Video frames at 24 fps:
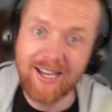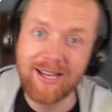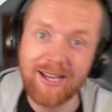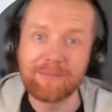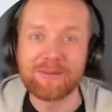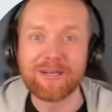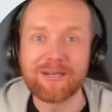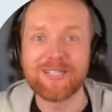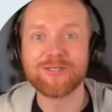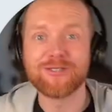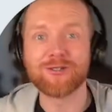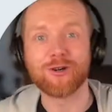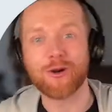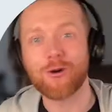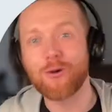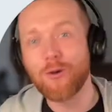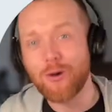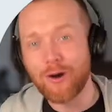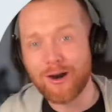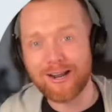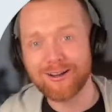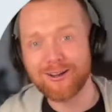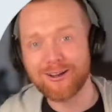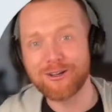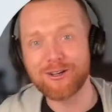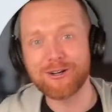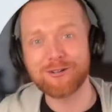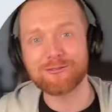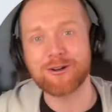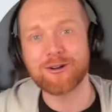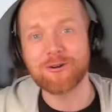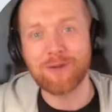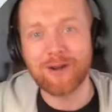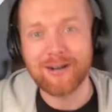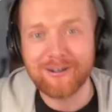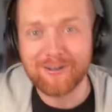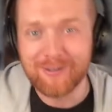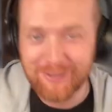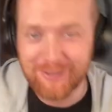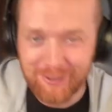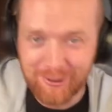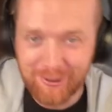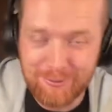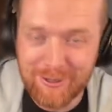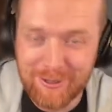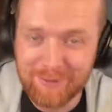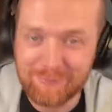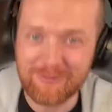but is going to require a
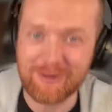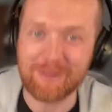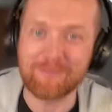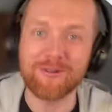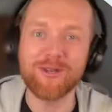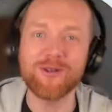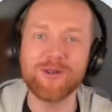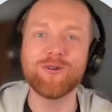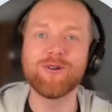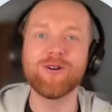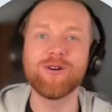little bit from you